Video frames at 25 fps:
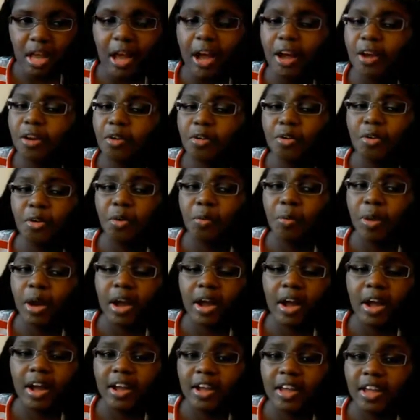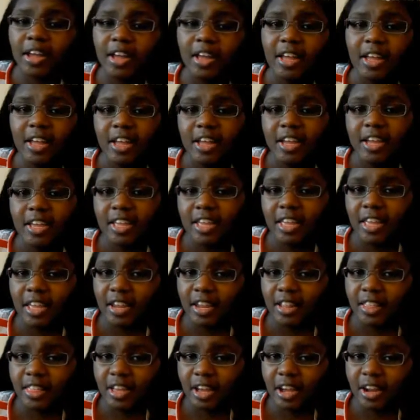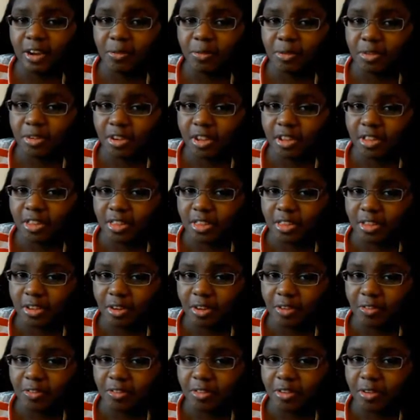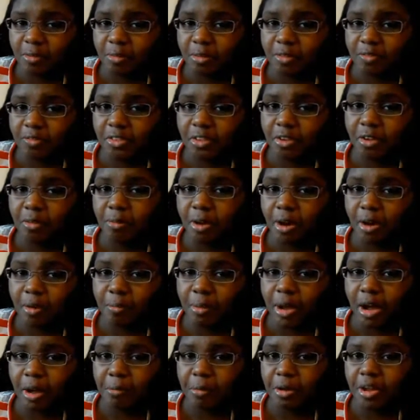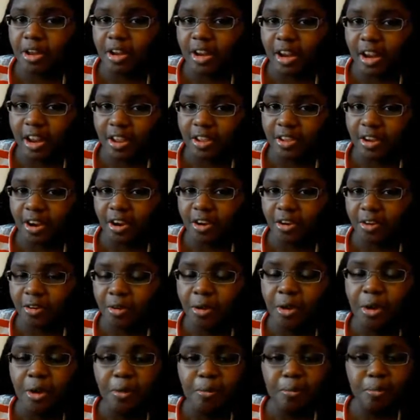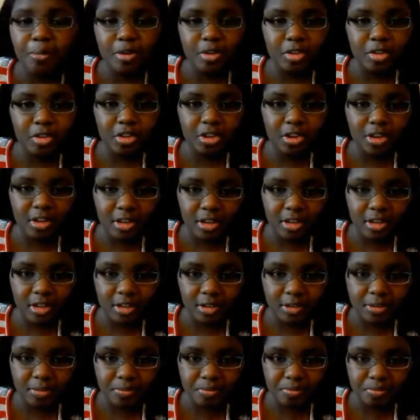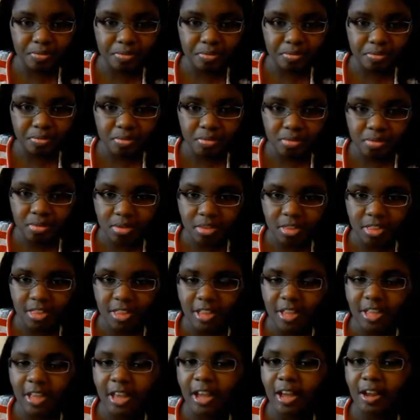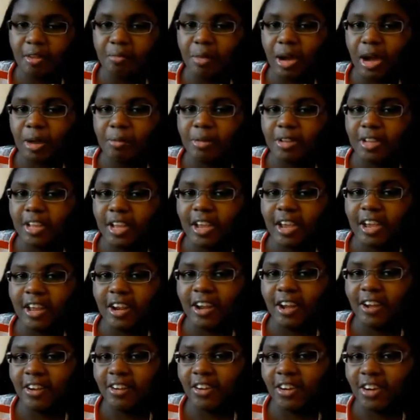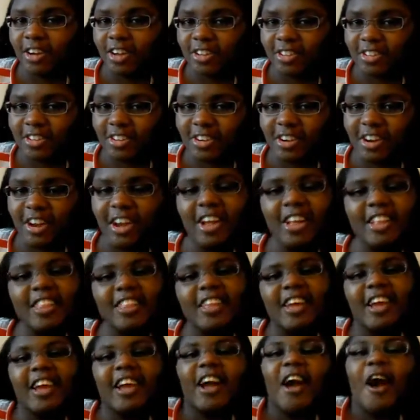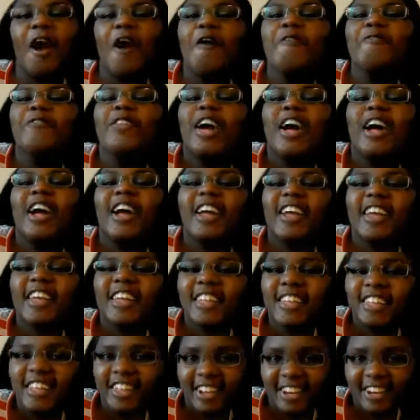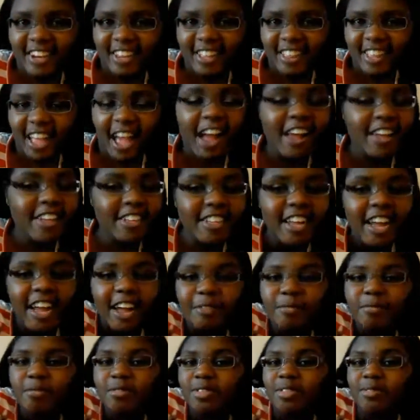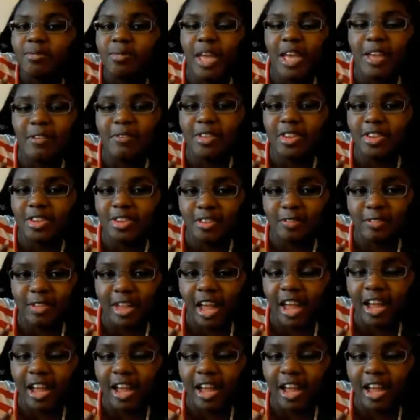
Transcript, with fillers: I don't know why Kandi thought it was necessary for them to film her mom in that girder, but she did. Got mama laid out across the car. I was like, oh my goodness. I, I'm maybe it's just